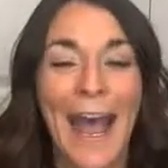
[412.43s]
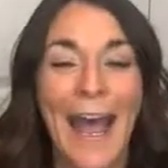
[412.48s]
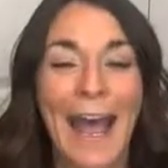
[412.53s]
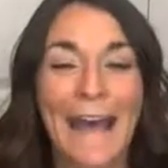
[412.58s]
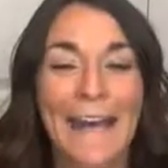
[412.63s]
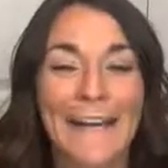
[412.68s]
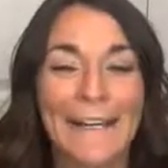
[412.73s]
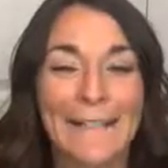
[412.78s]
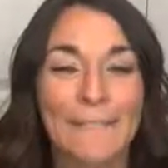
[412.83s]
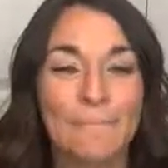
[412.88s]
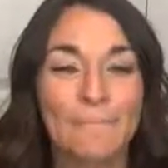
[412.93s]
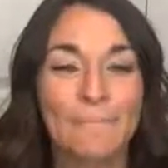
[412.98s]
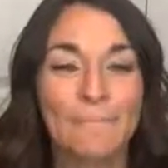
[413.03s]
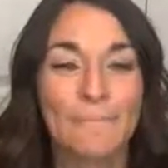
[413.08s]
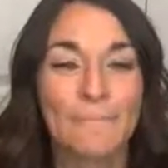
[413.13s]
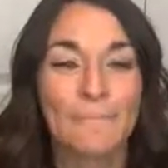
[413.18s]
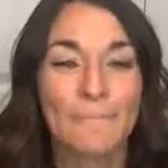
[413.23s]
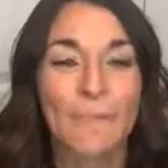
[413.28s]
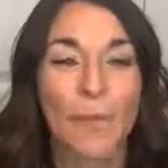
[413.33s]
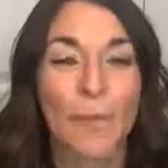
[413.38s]

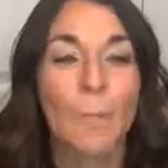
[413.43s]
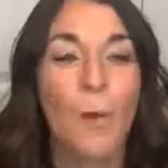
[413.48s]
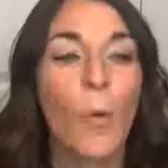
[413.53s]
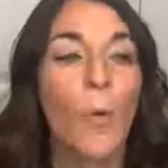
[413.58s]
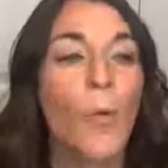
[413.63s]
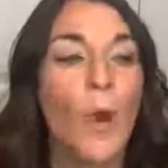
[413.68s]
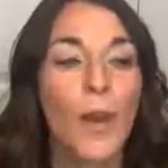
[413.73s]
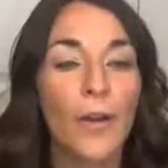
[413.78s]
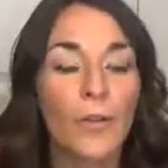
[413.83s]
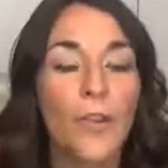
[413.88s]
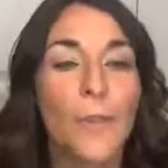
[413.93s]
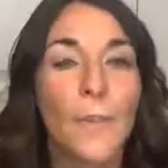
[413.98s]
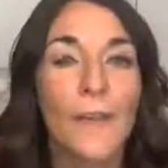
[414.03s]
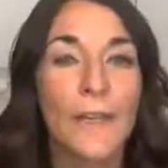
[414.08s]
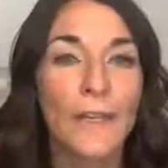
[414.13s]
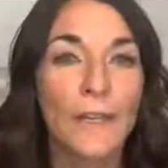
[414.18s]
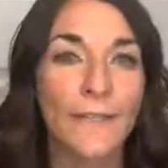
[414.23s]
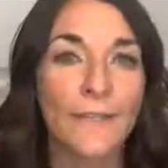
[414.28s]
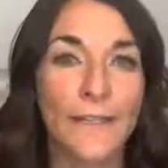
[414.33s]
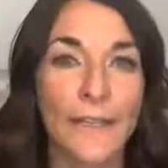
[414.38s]
But what are the
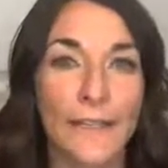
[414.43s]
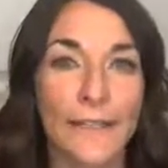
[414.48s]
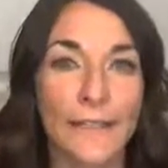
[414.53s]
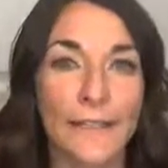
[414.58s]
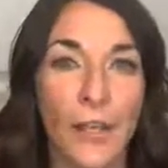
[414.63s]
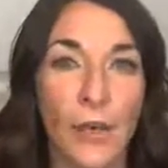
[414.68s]
benefits?